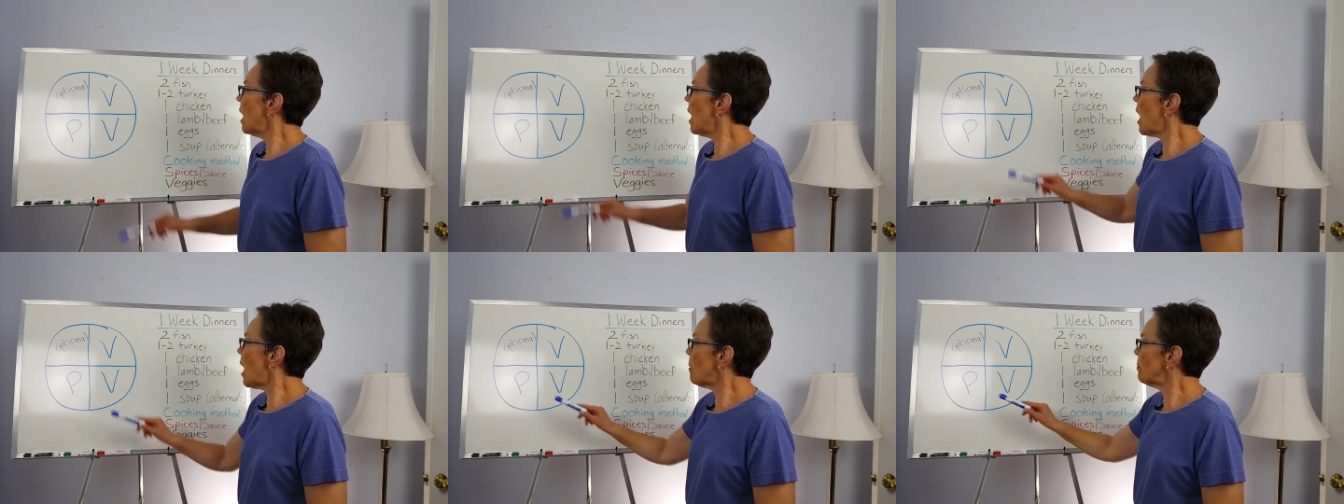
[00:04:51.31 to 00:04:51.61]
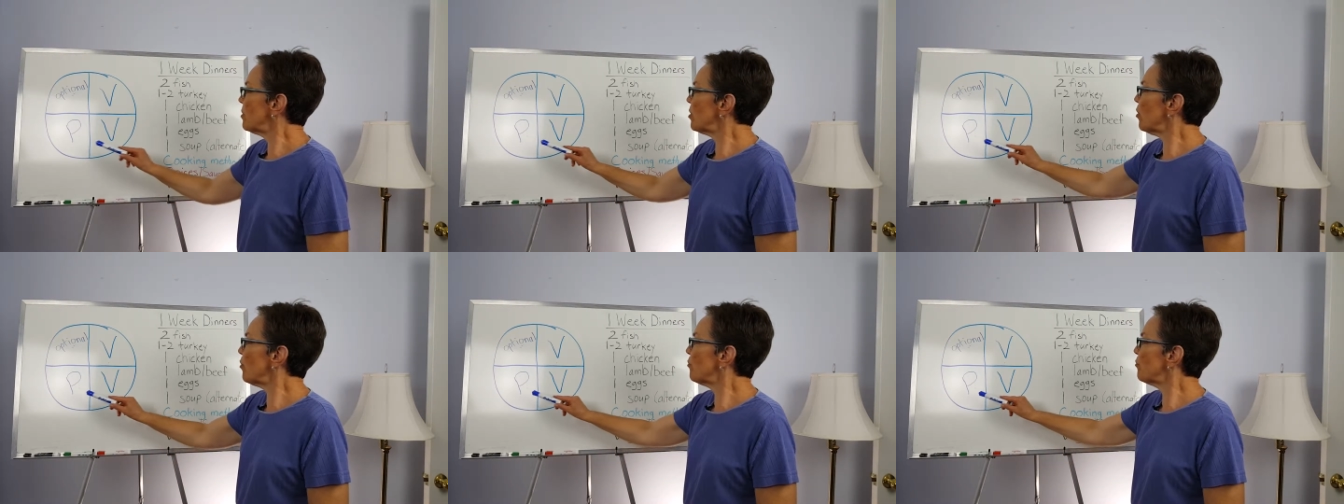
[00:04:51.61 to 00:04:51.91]

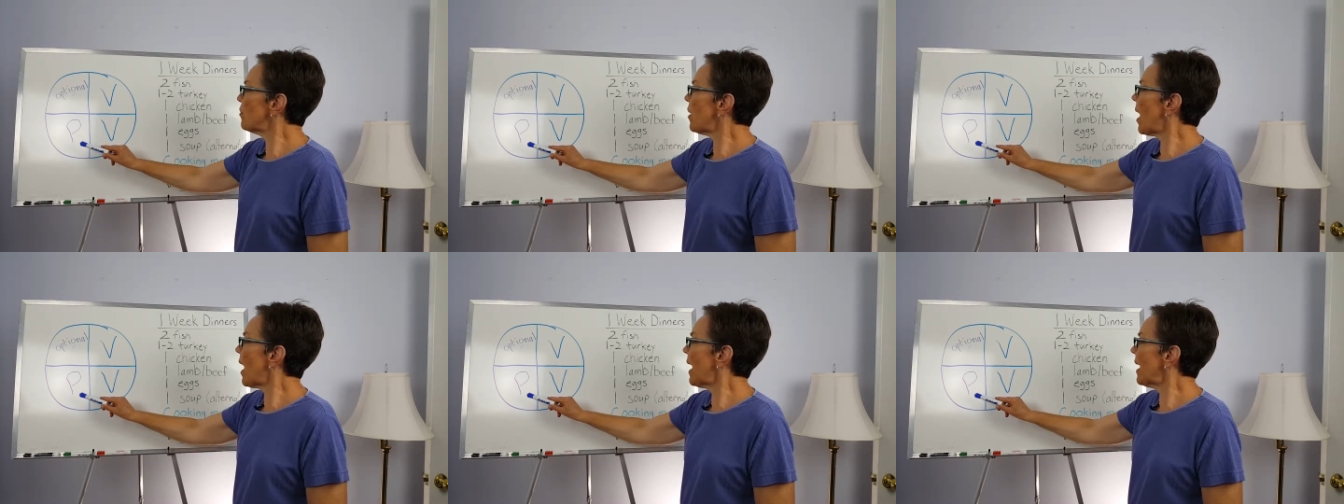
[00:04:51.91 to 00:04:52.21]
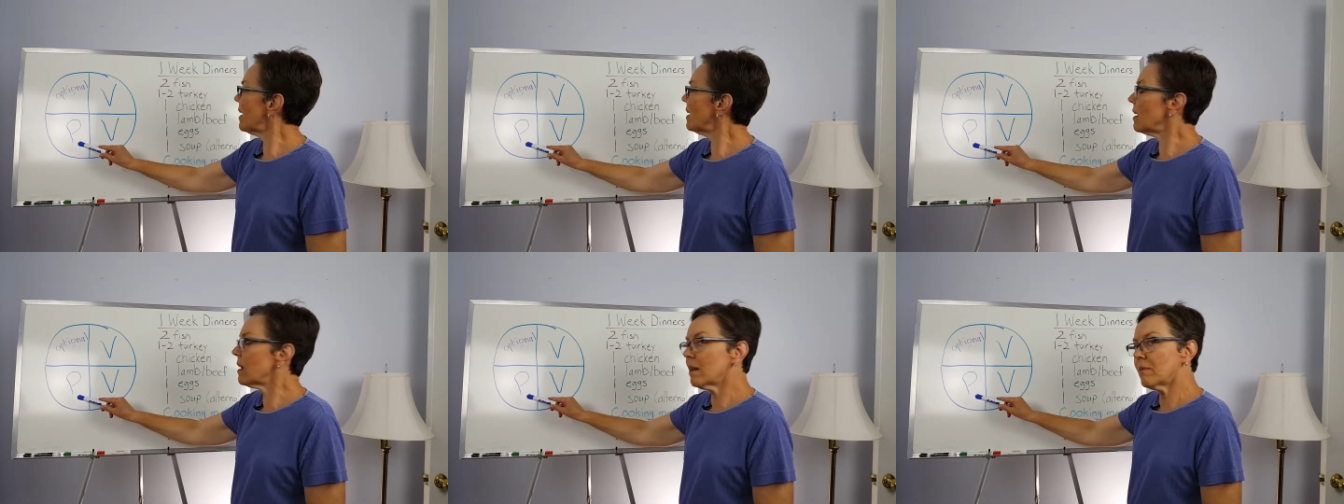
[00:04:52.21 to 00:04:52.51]
um, you'll
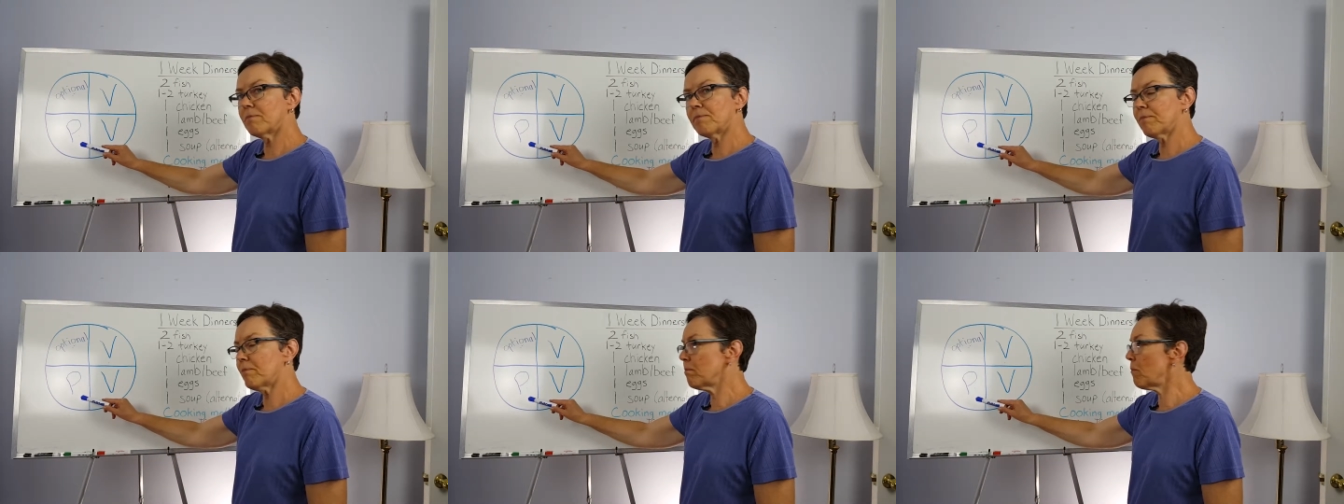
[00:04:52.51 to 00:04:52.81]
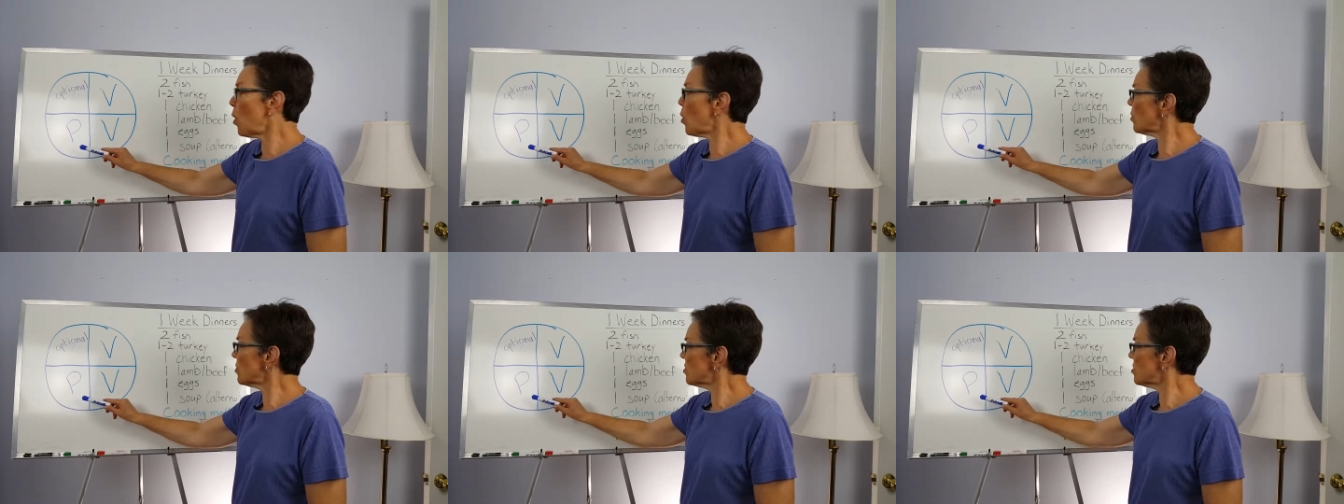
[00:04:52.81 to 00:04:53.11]
find
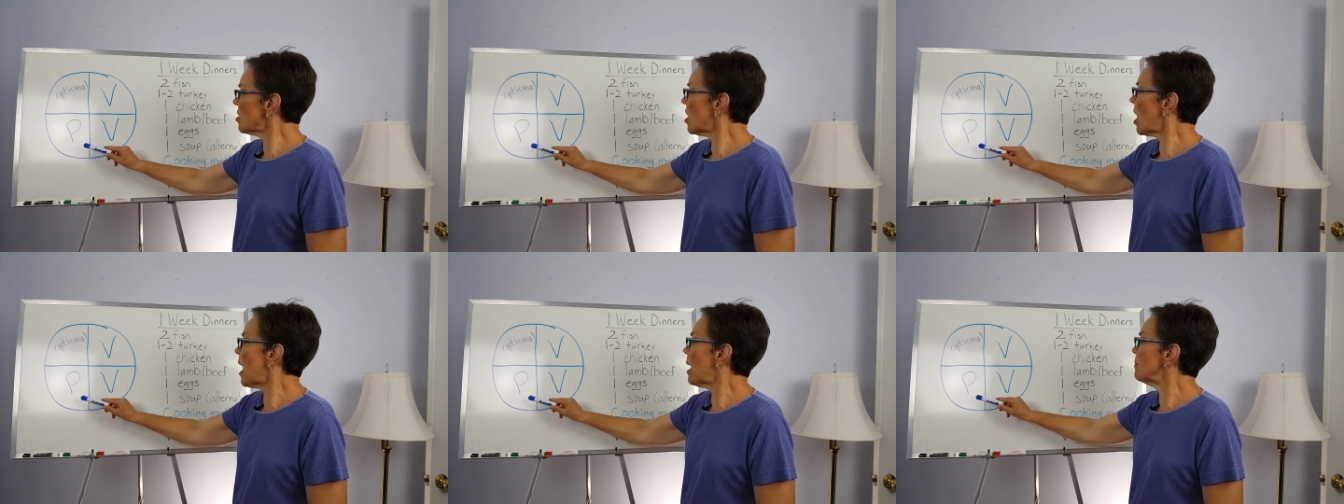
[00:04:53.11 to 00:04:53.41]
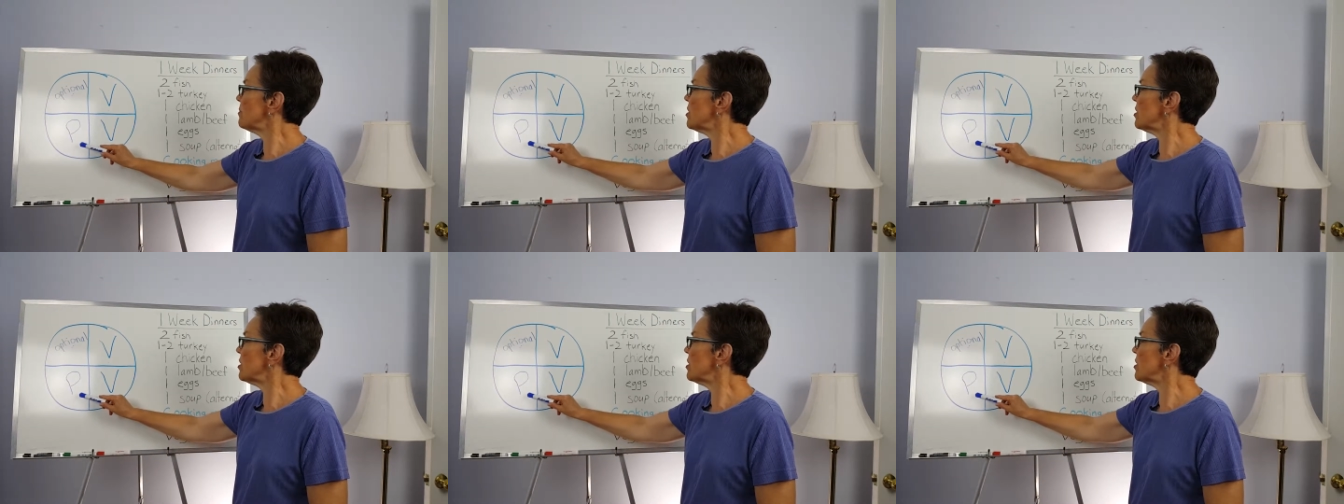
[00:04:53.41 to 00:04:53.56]
most times